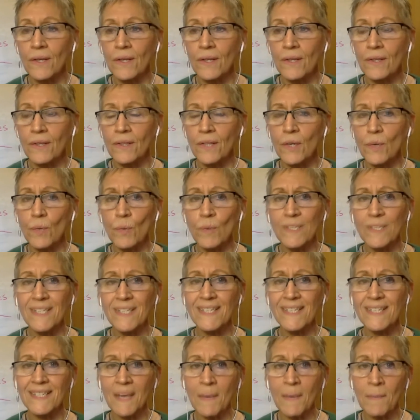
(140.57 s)
there was
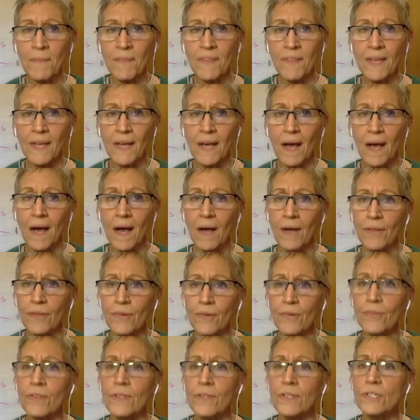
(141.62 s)
something other
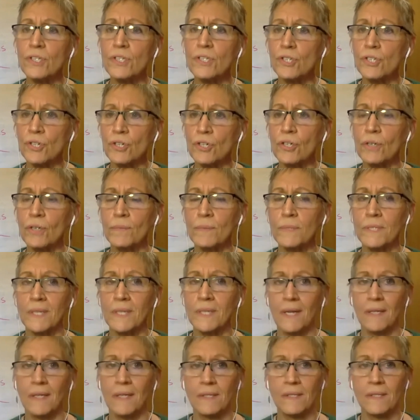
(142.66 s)
than
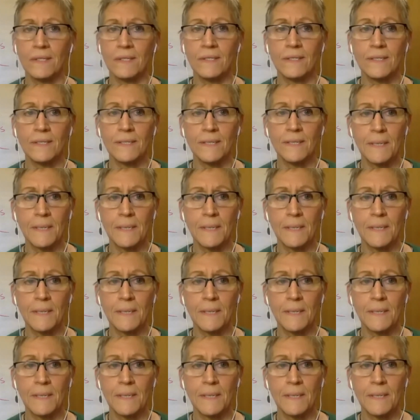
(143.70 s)
circumstances